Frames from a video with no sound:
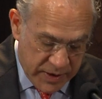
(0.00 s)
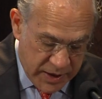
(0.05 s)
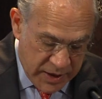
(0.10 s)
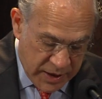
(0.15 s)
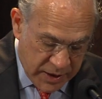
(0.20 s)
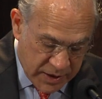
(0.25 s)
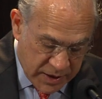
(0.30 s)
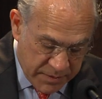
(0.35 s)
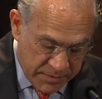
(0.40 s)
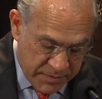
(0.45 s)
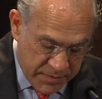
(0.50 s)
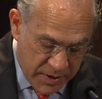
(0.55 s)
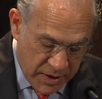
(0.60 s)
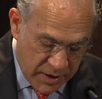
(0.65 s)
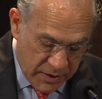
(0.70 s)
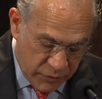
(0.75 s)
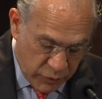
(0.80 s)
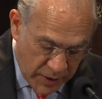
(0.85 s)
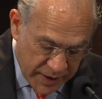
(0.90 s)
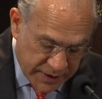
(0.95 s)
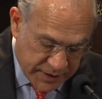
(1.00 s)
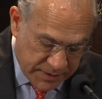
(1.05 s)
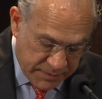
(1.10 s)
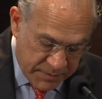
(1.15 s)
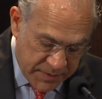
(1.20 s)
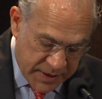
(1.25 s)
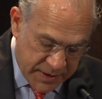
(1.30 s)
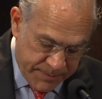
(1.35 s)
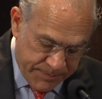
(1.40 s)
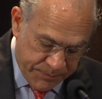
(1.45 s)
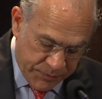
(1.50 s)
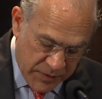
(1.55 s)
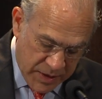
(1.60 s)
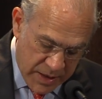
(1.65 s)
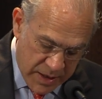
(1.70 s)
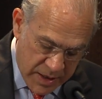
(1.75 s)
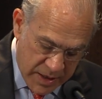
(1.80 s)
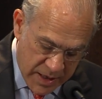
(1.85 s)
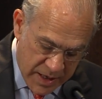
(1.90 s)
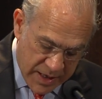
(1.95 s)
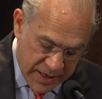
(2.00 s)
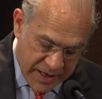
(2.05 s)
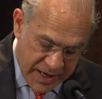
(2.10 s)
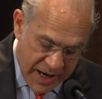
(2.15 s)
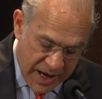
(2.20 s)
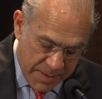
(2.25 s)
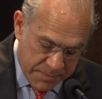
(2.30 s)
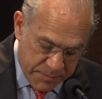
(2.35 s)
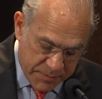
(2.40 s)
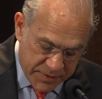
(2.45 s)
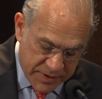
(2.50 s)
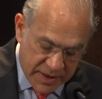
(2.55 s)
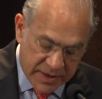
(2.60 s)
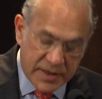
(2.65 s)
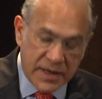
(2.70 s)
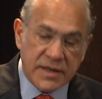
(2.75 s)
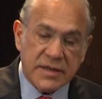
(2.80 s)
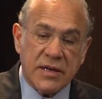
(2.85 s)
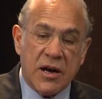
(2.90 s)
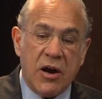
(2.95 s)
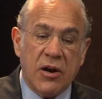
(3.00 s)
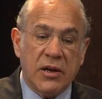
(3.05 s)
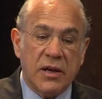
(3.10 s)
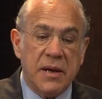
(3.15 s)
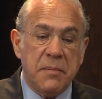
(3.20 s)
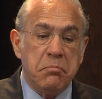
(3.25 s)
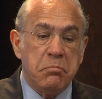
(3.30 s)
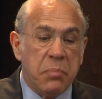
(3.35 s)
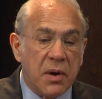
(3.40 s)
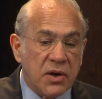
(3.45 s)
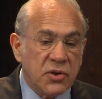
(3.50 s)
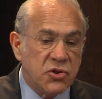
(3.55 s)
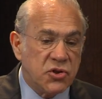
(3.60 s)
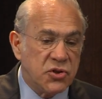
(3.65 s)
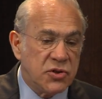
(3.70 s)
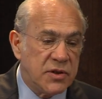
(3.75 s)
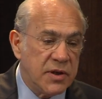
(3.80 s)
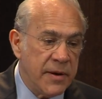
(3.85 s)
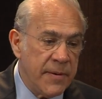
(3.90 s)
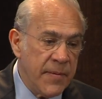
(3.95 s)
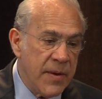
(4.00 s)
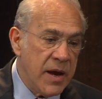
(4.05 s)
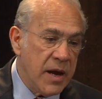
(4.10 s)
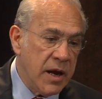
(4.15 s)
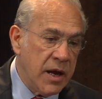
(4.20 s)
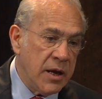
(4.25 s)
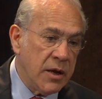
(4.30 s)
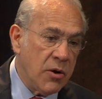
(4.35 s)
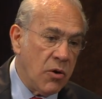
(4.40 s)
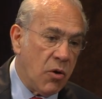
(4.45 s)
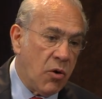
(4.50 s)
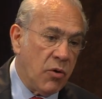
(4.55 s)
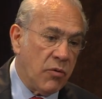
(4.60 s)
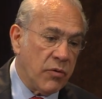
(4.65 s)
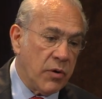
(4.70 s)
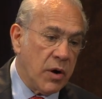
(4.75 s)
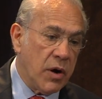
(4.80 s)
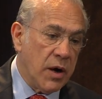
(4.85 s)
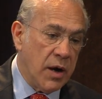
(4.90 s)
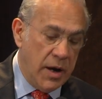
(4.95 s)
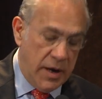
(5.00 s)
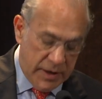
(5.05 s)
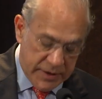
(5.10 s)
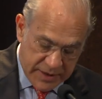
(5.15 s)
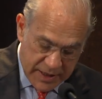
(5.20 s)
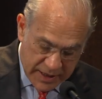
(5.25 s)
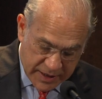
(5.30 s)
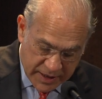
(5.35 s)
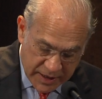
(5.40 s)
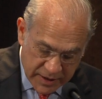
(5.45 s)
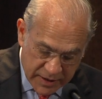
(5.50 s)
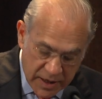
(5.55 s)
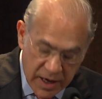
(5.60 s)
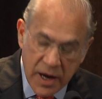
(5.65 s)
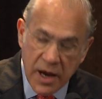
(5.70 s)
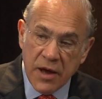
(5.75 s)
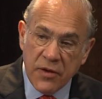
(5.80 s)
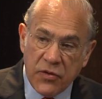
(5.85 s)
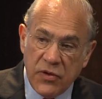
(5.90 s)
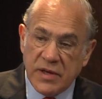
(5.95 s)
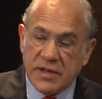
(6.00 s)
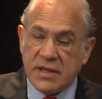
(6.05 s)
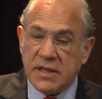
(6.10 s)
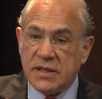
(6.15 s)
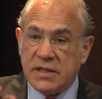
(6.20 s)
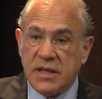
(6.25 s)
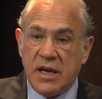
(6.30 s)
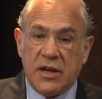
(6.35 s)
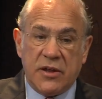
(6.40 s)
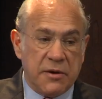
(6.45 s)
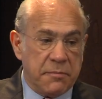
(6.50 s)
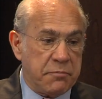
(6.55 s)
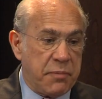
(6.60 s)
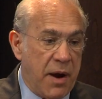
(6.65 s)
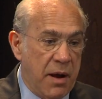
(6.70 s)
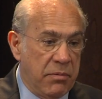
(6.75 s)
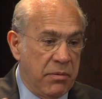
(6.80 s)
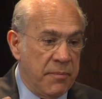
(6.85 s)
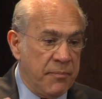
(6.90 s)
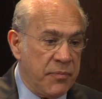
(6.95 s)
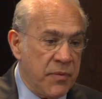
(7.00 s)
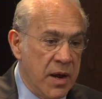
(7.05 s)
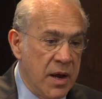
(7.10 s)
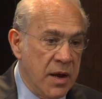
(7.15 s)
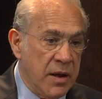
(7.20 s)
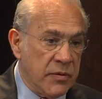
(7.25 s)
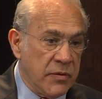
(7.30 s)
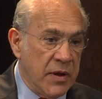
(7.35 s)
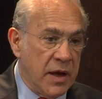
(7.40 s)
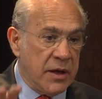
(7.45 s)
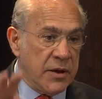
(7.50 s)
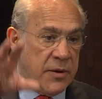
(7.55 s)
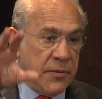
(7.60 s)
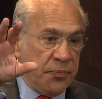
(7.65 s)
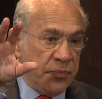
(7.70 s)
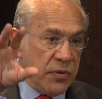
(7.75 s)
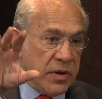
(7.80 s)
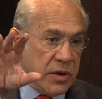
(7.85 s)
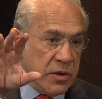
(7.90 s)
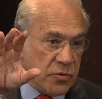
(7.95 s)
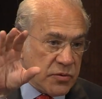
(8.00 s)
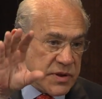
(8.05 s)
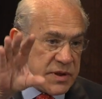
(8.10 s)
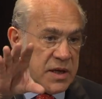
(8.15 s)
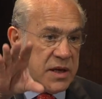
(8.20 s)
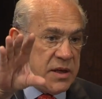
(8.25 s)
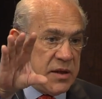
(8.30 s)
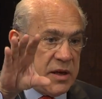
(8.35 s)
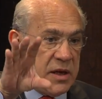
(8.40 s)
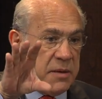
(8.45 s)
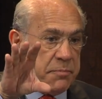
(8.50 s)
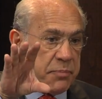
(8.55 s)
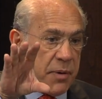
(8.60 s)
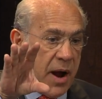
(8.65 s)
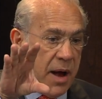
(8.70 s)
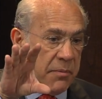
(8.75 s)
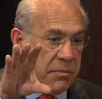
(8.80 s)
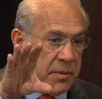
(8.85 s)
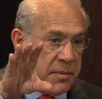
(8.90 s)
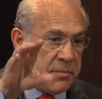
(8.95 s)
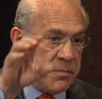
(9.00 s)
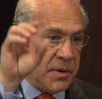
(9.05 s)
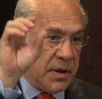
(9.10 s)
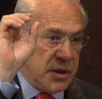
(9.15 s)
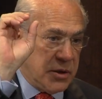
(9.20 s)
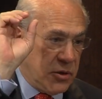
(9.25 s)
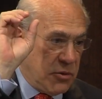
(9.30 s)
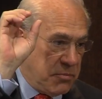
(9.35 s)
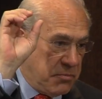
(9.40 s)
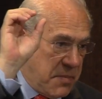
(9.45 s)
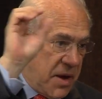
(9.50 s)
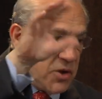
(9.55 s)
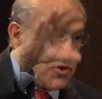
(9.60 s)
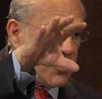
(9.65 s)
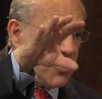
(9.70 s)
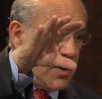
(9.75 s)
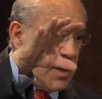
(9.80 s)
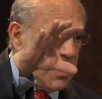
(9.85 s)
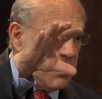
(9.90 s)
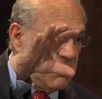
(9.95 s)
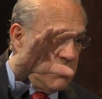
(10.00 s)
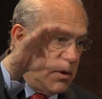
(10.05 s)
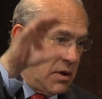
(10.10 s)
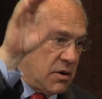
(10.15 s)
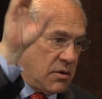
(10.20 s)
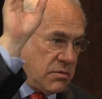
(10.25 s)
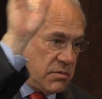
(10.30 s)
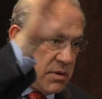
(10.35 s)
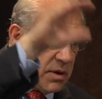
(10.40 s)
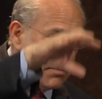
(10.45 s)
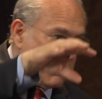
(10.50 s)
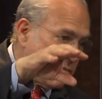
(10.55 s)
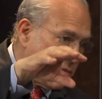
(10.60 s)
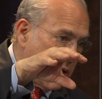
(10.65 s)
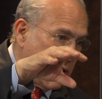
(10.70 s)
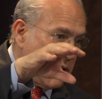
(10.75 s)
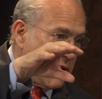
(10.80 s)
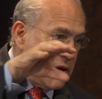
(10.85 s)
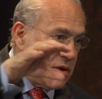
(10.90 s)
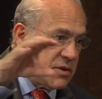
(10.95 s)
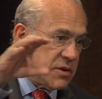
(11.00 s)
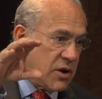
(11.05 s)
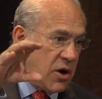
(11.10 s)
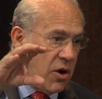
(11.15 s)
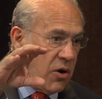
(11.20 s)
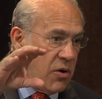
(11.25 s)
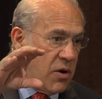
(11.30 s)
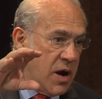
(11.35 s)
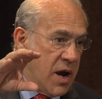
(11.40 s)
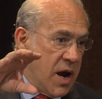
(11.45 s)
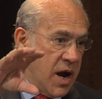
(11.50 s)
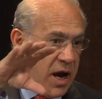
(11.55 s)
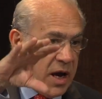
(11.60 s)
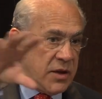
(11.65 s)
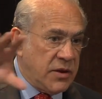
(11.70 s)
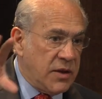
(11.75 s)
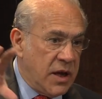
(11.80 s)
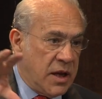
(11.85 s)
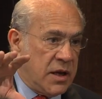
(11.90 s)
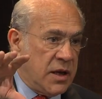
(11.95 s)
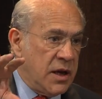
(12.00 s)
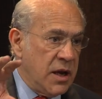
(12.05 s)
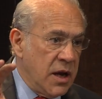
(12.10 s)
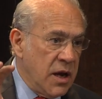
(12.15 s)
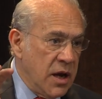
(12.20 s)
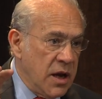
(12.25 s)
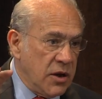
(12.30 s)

the income of white men, a gap that has hardly budged in over a decade. This is the other problem, that you see the problem and you measured it, 10 years ago, and then